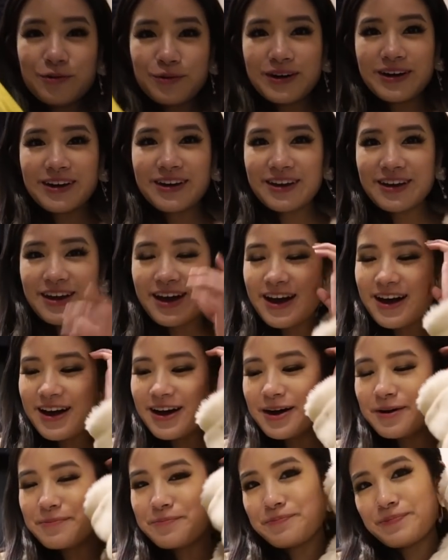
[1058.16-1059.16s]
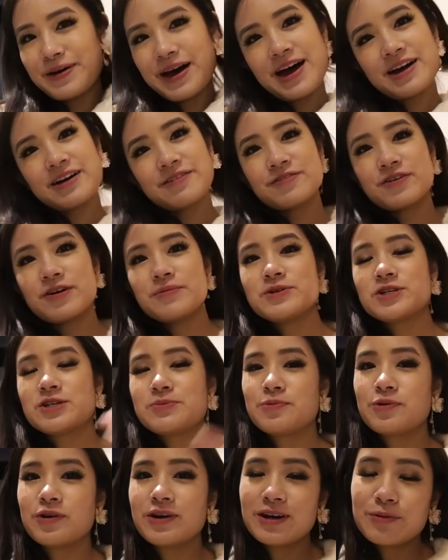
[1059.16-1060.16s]
We are back from
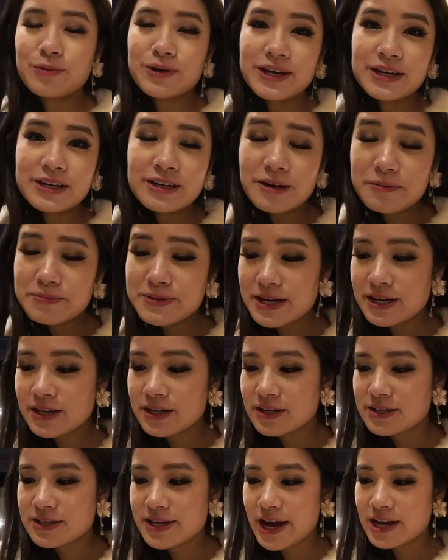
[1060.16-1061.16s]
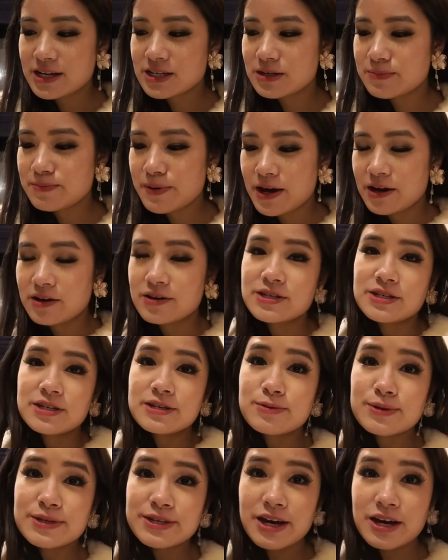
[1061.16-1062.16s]
Shibuya. We ended up taking a taxi back because
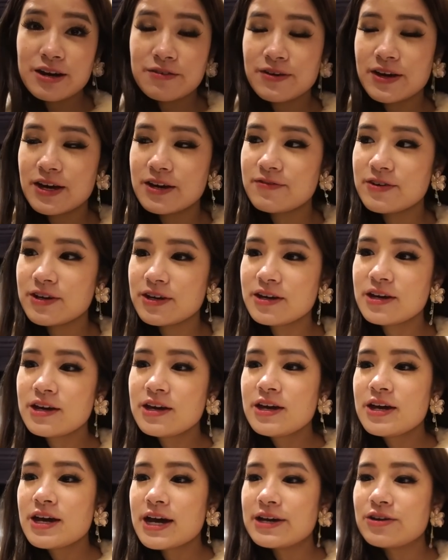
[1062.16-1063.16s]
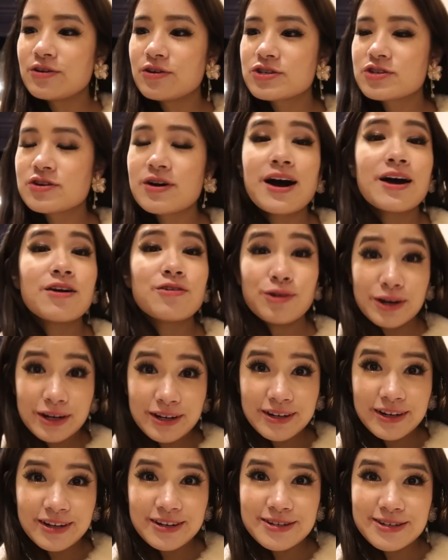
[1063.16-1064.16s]
this was kind of heavy, and also I really
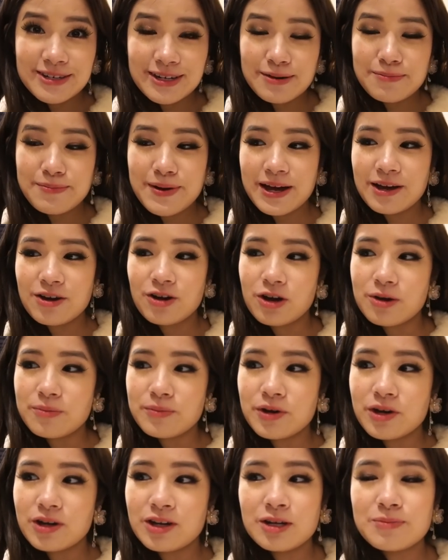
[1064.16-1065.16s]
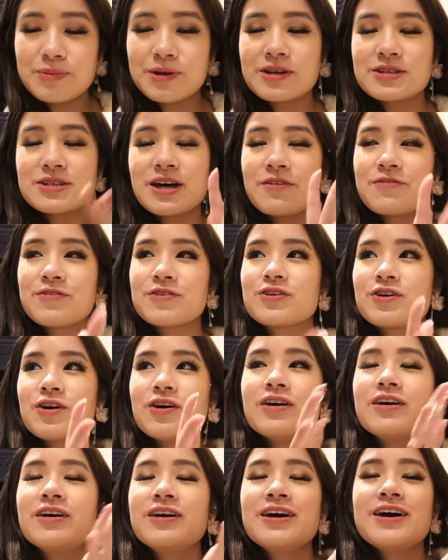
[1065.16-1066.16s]
needed to get back home early because I
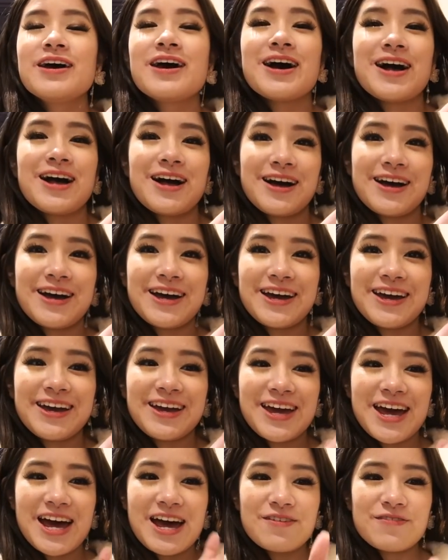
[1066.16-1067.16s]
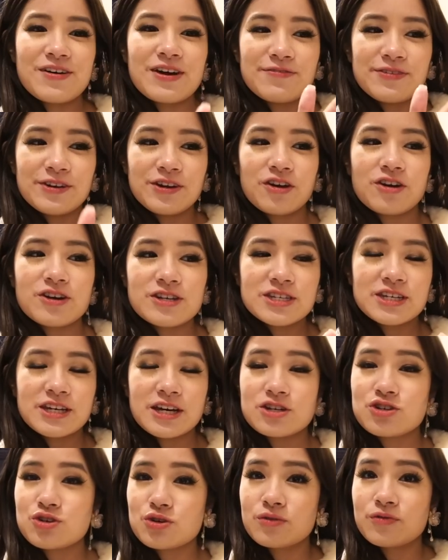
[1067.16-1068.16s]
forgot I have a video
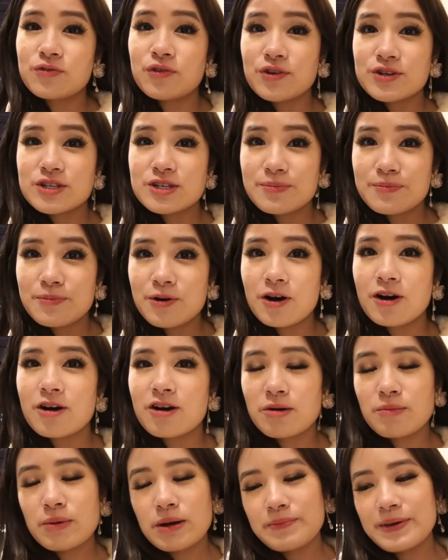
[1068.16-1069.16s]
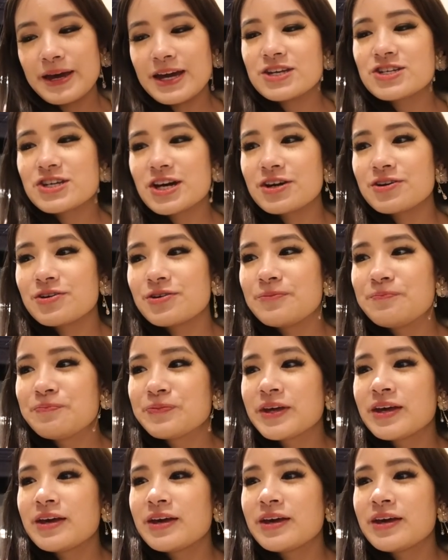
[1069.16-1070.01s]
scheduled for tomorrow on my main channel.